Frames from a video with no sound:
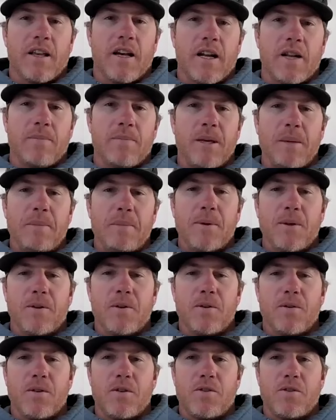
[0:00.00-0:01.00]
a lot of people
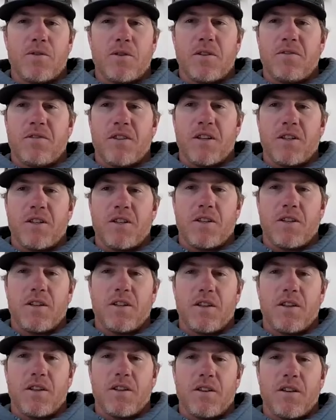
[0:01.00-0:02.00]
who enjoy fishing.
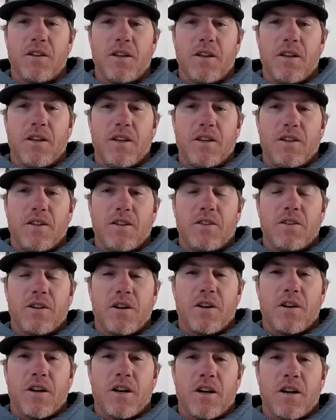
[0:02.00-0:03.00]
You you
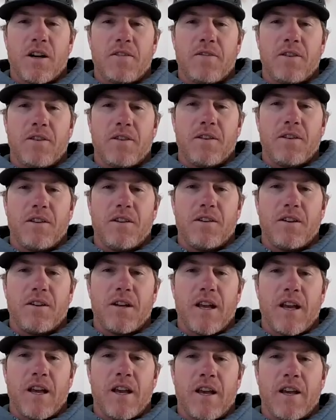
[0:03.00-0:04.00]
start off and your
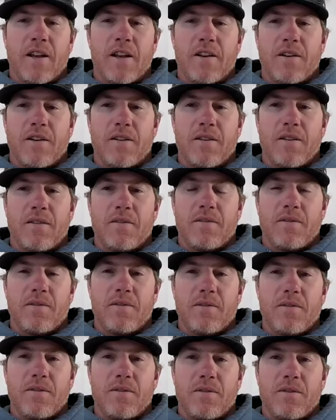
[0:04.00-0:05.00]
dad or
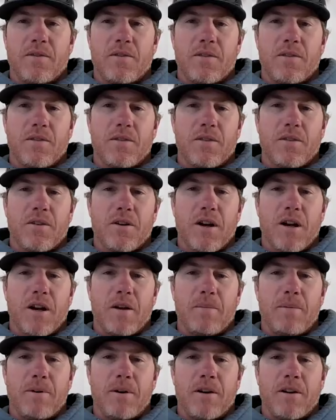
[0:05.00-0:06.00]
or or
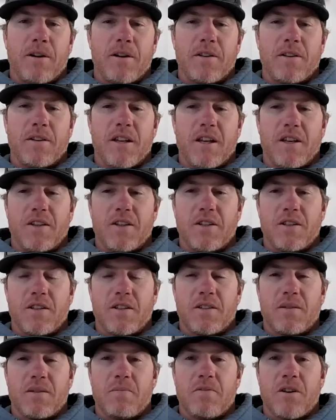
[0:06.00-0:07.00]
grandpa takes you
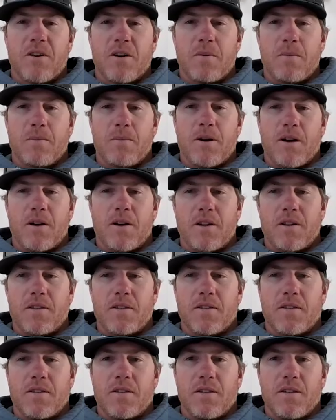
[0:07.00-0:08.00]
to some farm
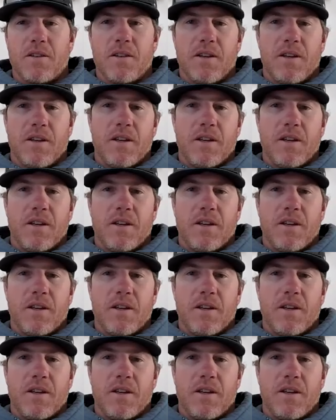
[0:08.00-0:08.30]
ponds and